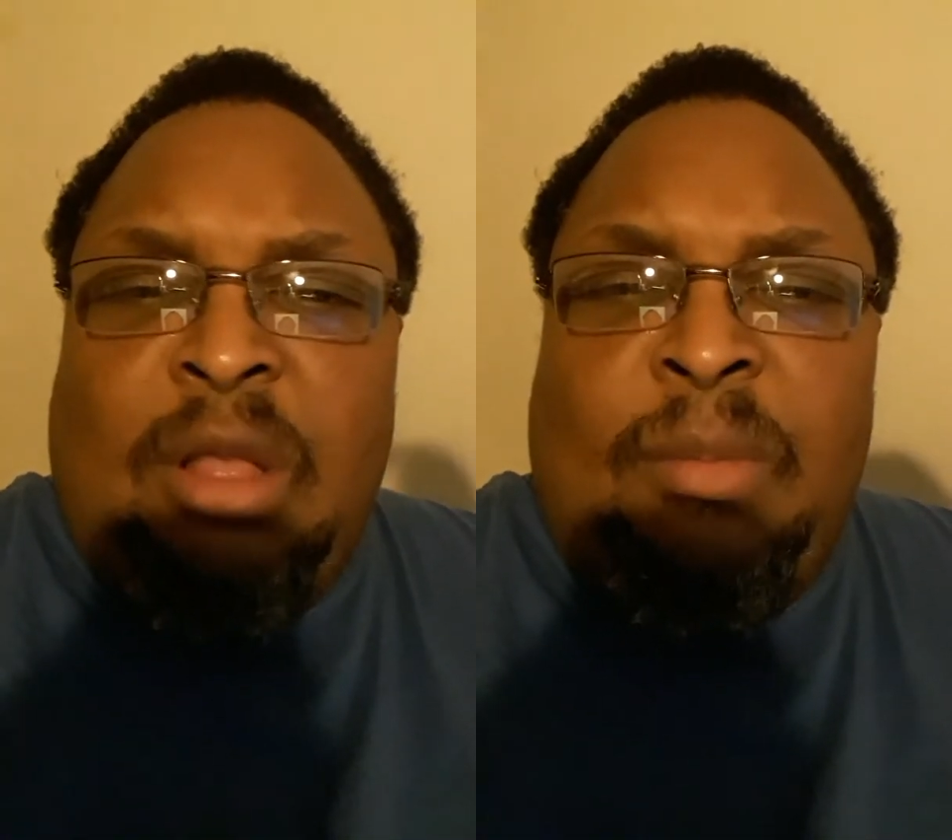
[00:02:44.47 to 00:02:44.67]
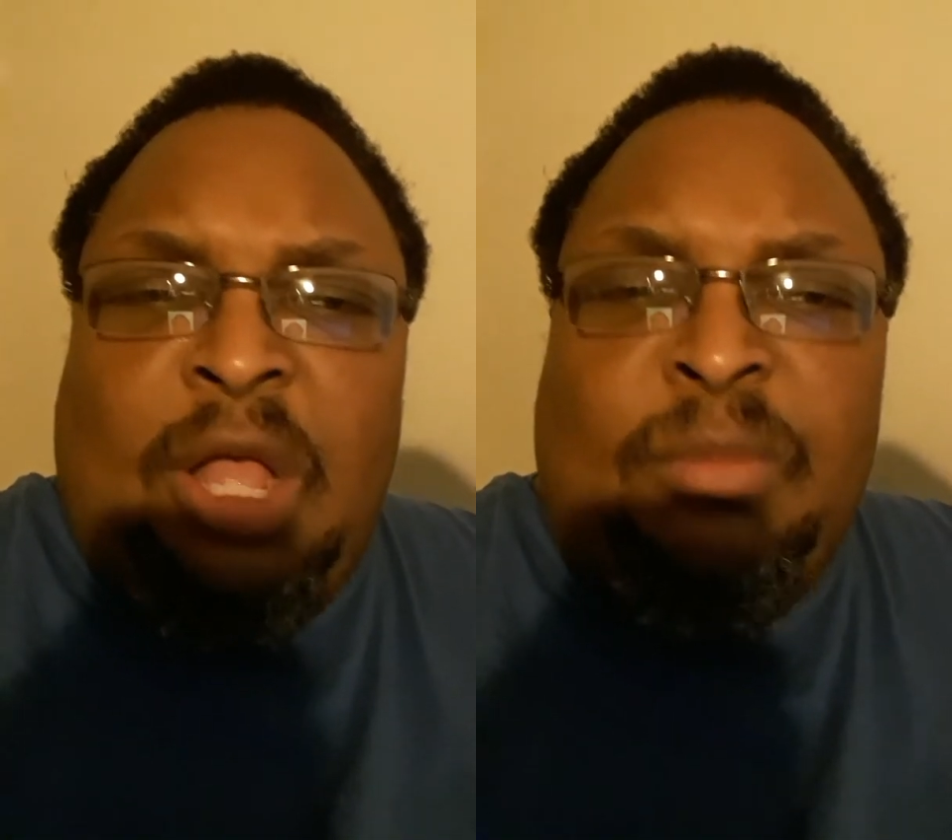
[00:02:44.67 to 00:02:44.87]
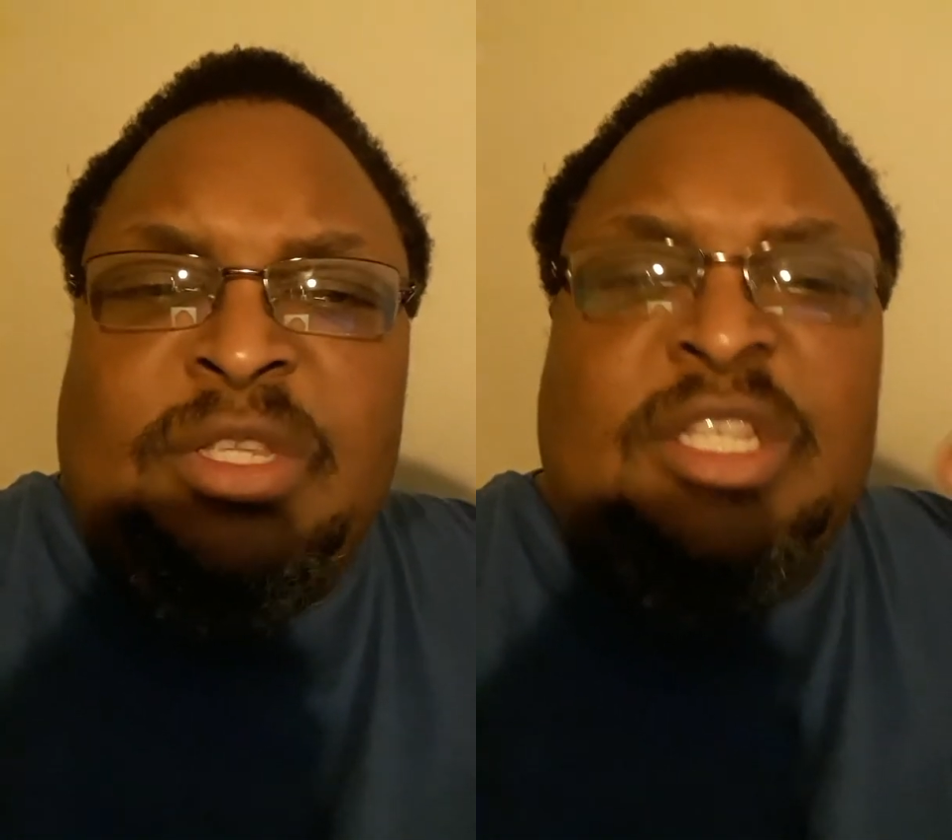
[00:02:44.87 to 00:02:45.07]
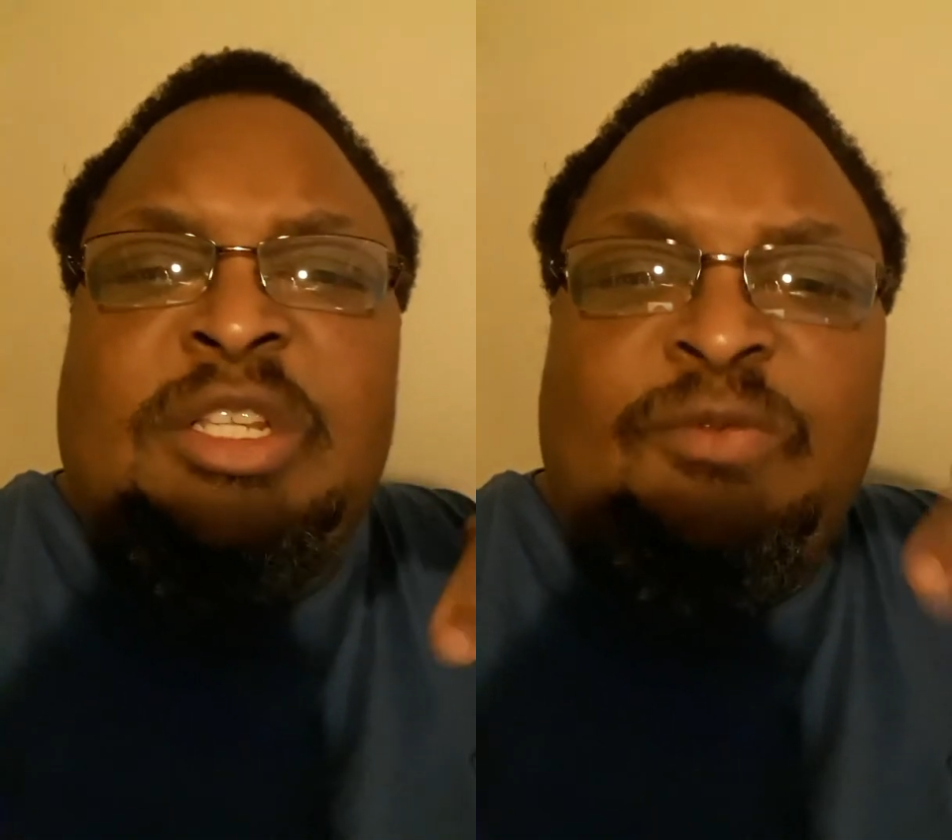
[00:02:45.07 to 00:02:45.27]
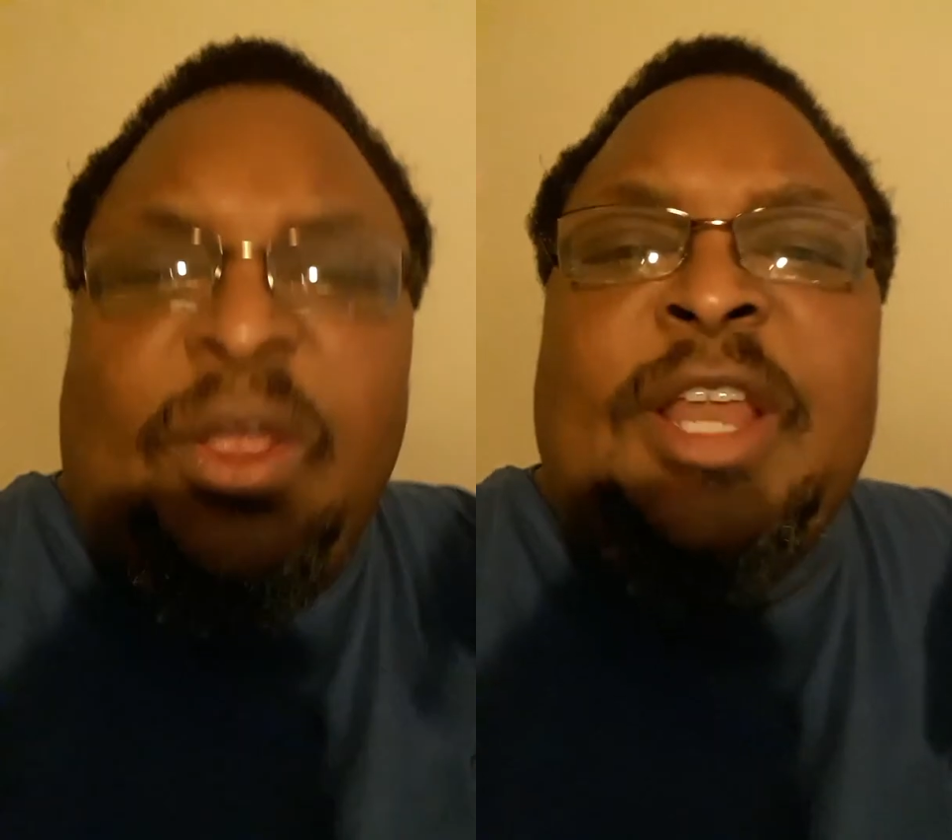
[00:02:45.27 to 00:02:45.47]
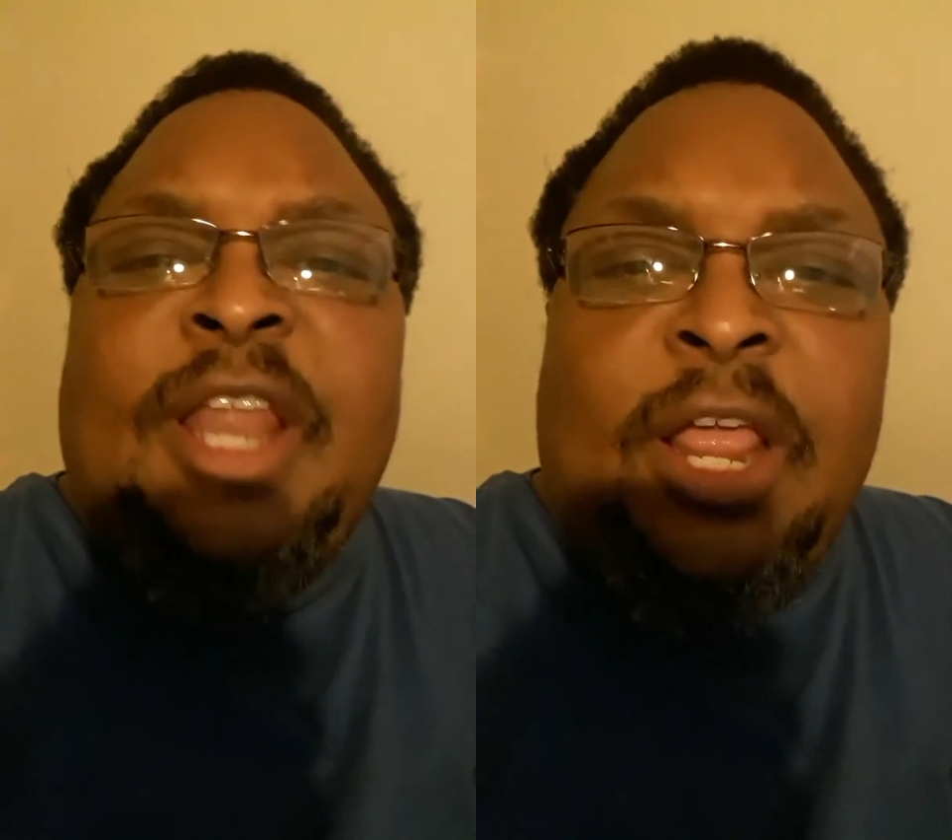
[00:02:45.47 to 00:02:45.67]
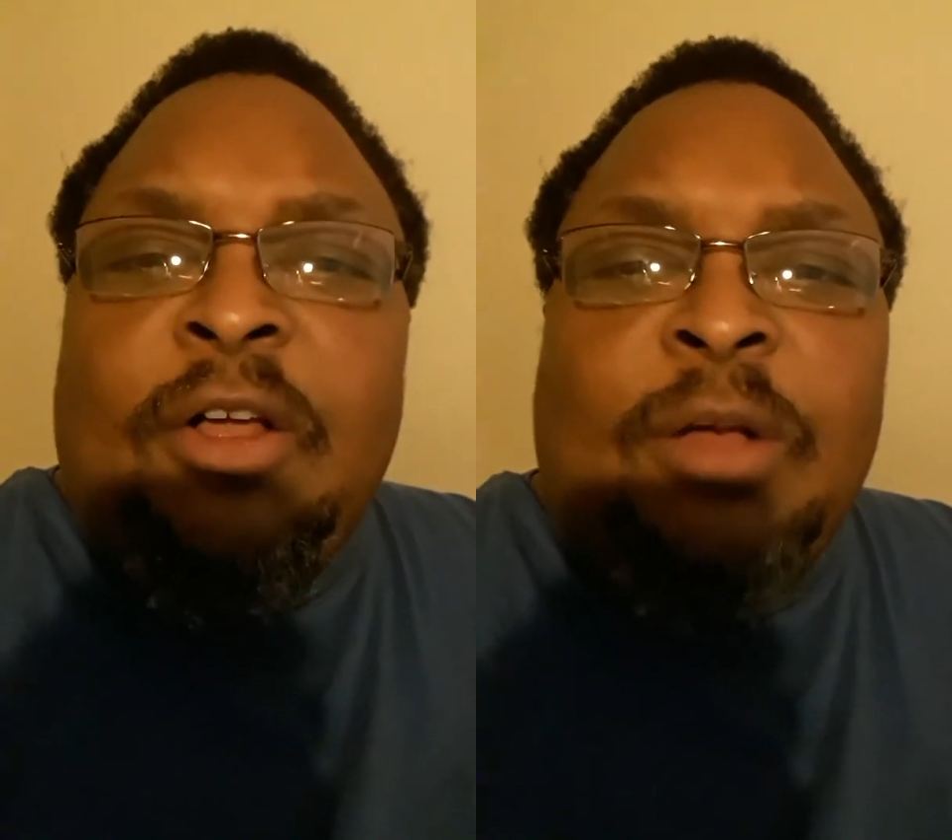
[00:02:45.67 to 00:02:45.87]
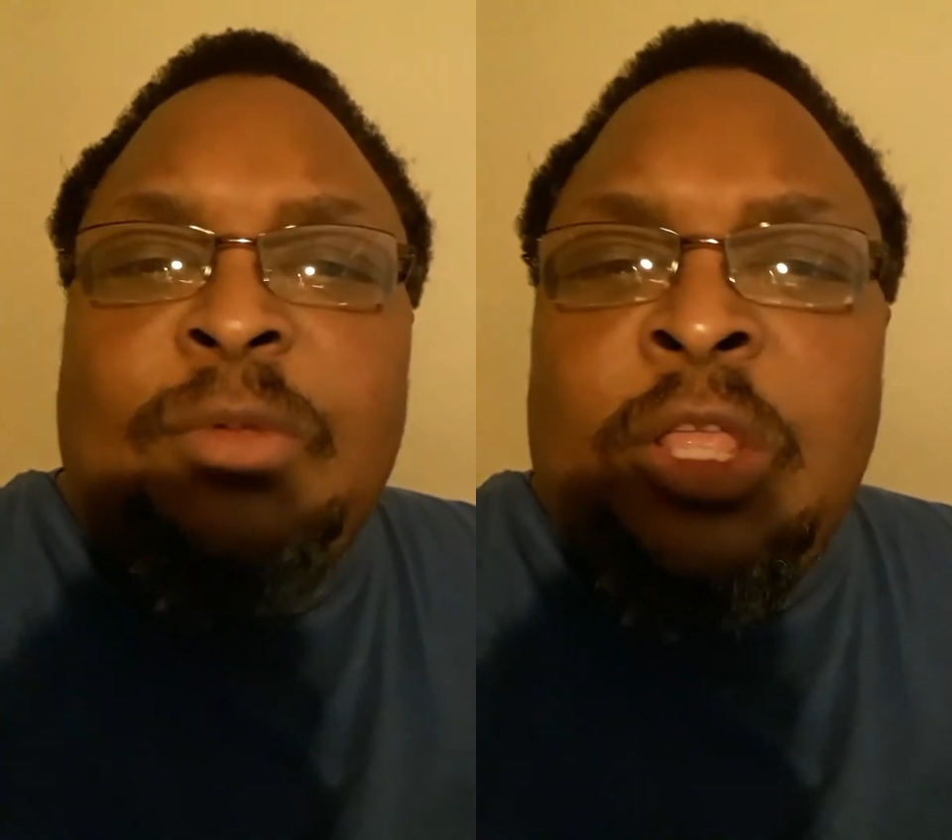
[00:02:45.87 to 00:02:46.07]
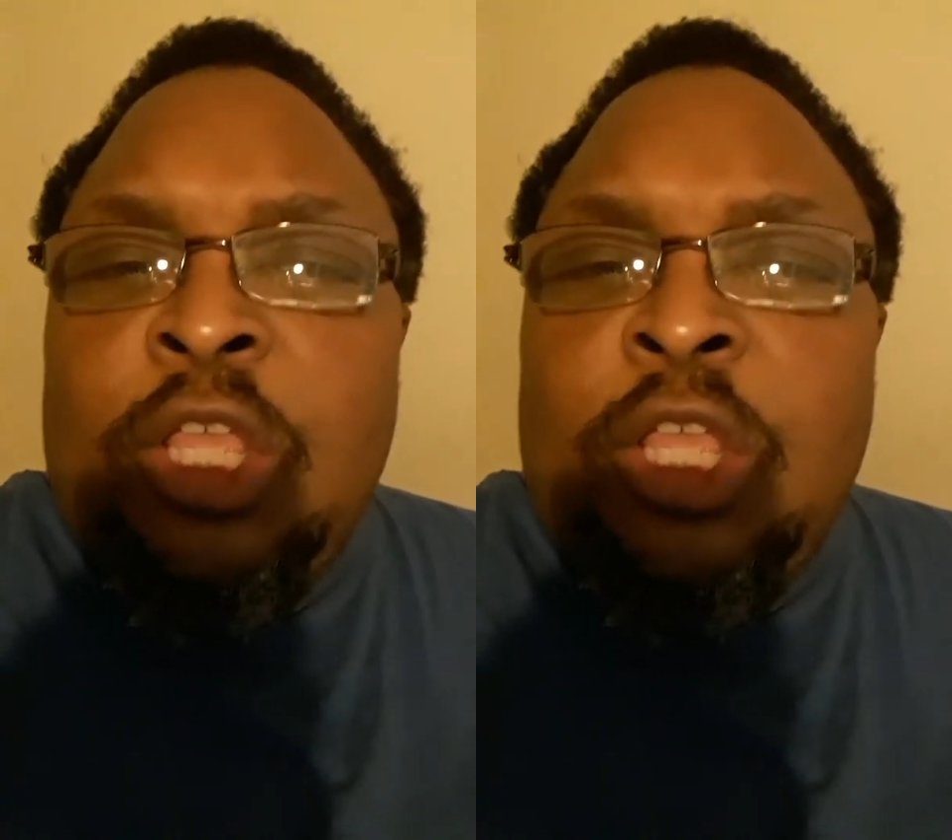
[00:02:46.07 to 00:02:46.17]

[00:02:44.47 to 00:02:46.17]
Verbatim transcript: I'm, I'm gonna send it right now.